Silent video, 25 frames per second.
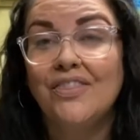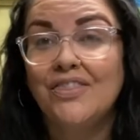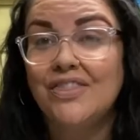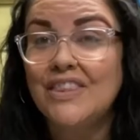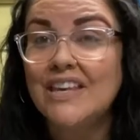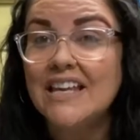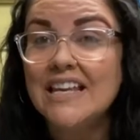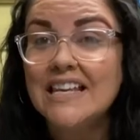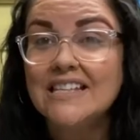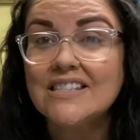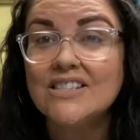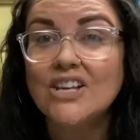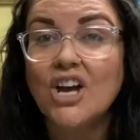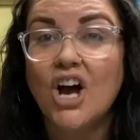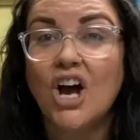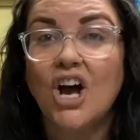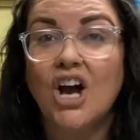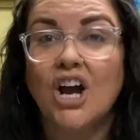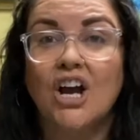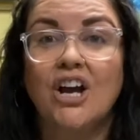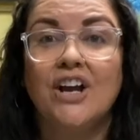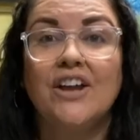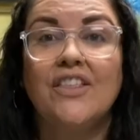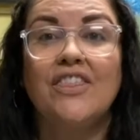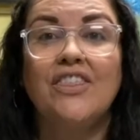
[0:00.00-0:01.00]
These
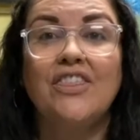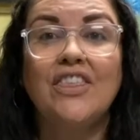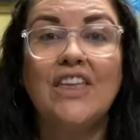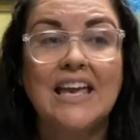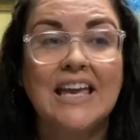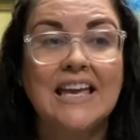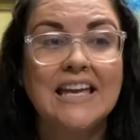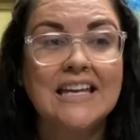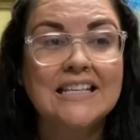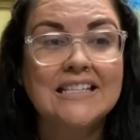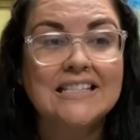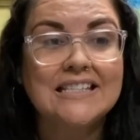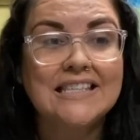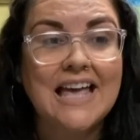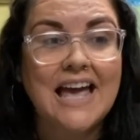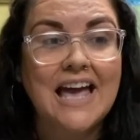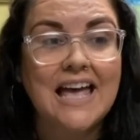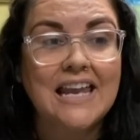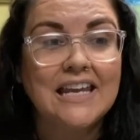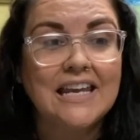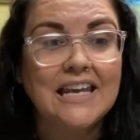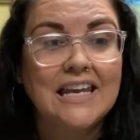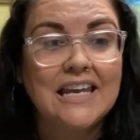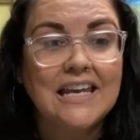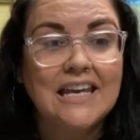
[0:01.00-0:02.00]
are things
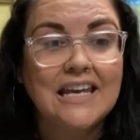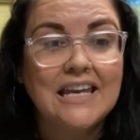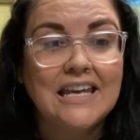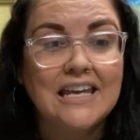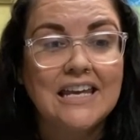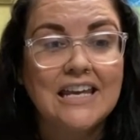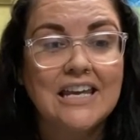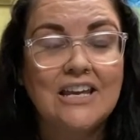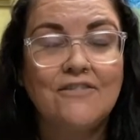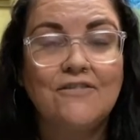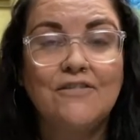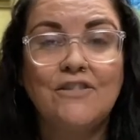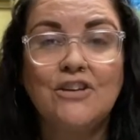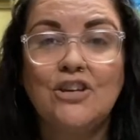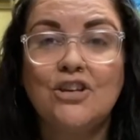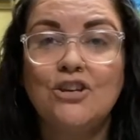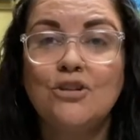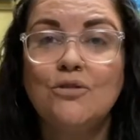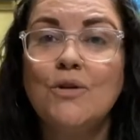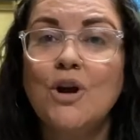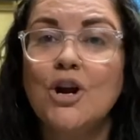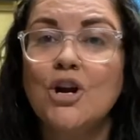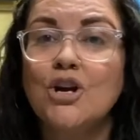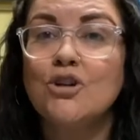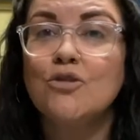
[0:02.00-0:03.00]
that if
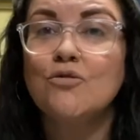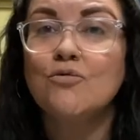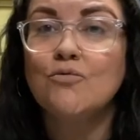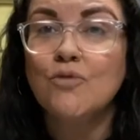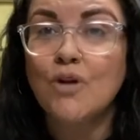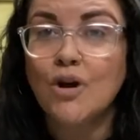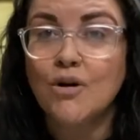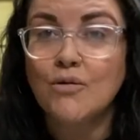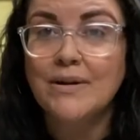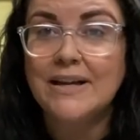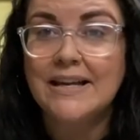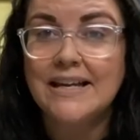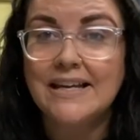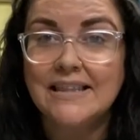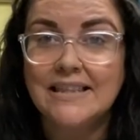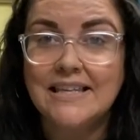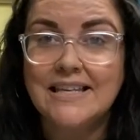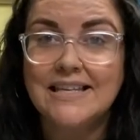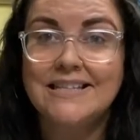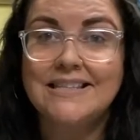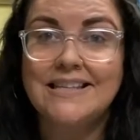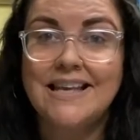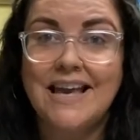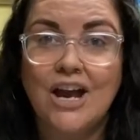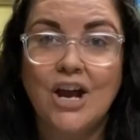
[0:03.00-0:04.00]
you are growing in
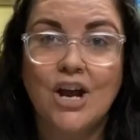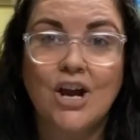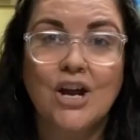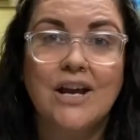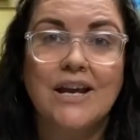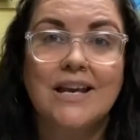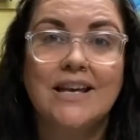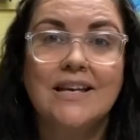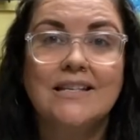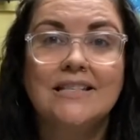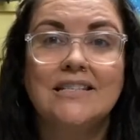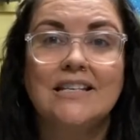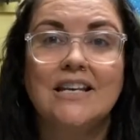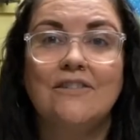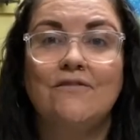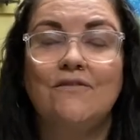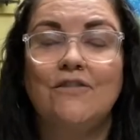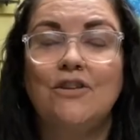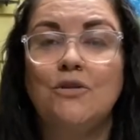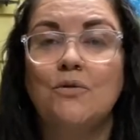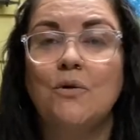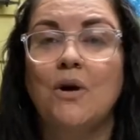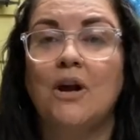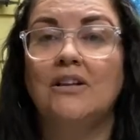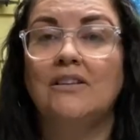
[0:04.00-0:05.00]
these areas, if
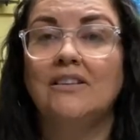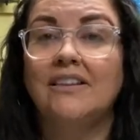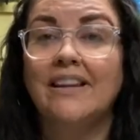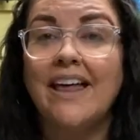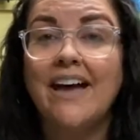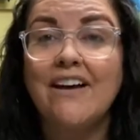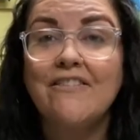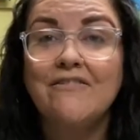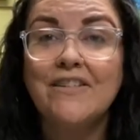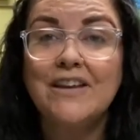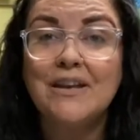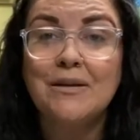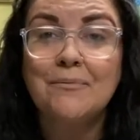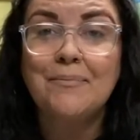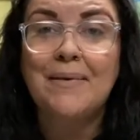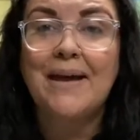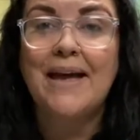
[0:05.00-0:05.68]
you are loving